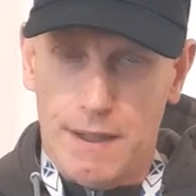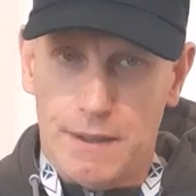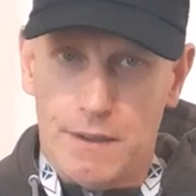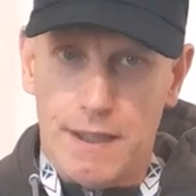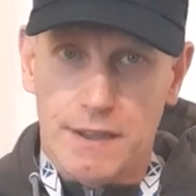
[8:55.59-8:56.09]

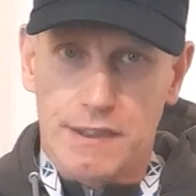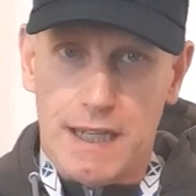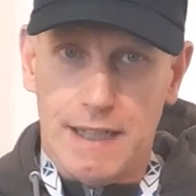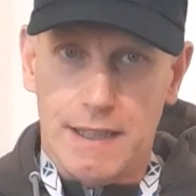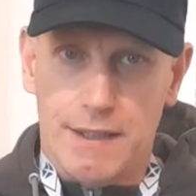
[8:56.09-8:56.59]
Now they're
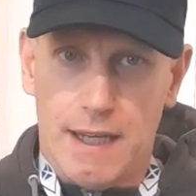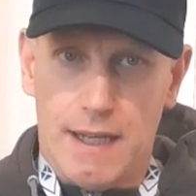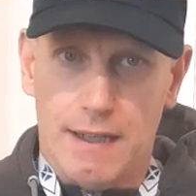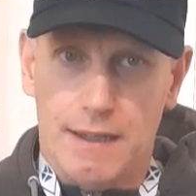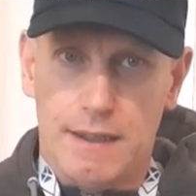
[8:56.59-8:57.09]
saying that
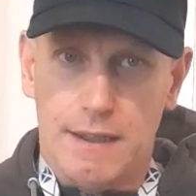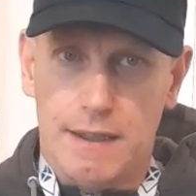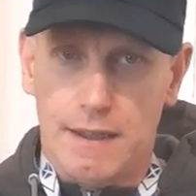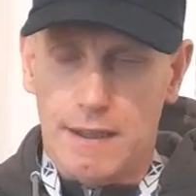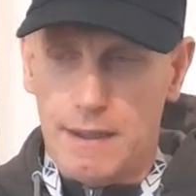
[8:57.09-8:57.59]
the
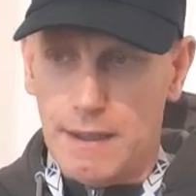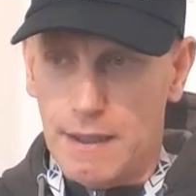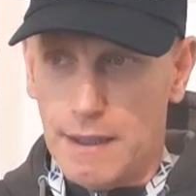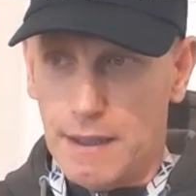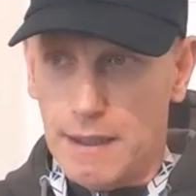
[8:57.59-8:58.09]

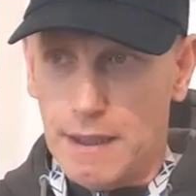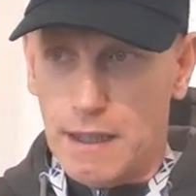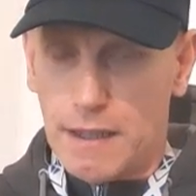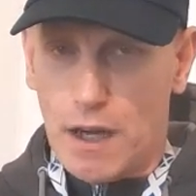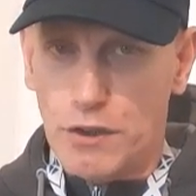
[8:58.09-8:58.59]

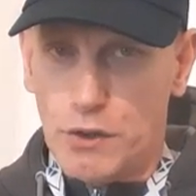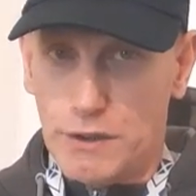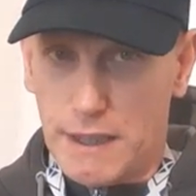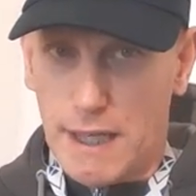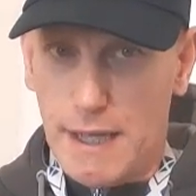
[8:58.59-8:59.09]
council's
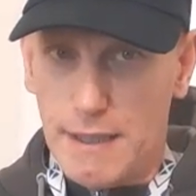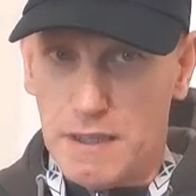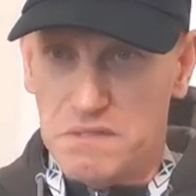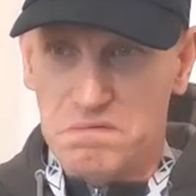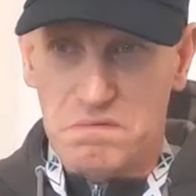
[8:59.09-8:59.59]
a
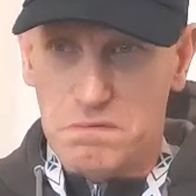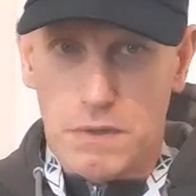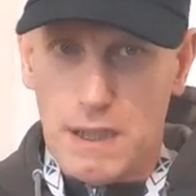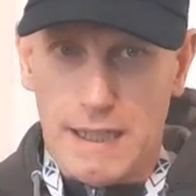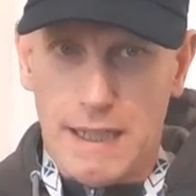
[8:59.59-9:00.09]
creditor.
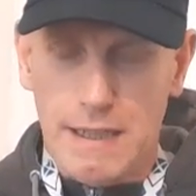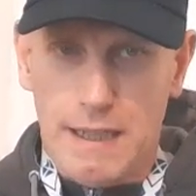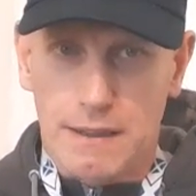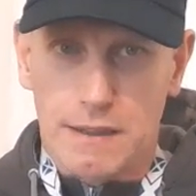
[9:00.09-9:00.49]
What are they giving you?